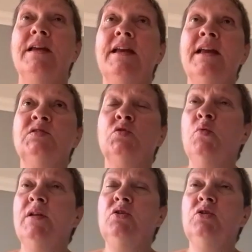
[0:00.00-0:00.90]
it's all
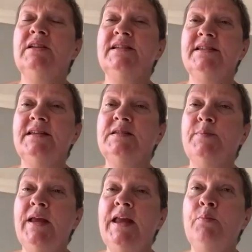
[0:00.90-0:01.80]
well and good listening to
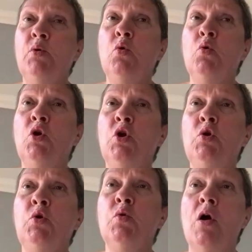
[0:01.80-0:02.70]
people
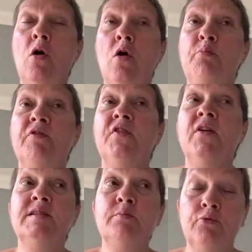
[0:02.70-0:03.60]
who are
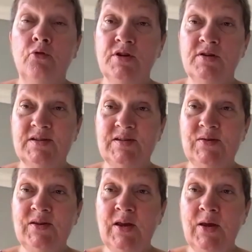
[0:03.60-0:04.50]
providing products to
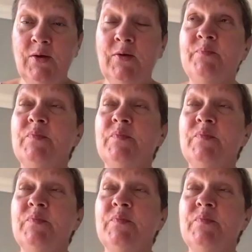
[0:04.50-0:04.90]
you.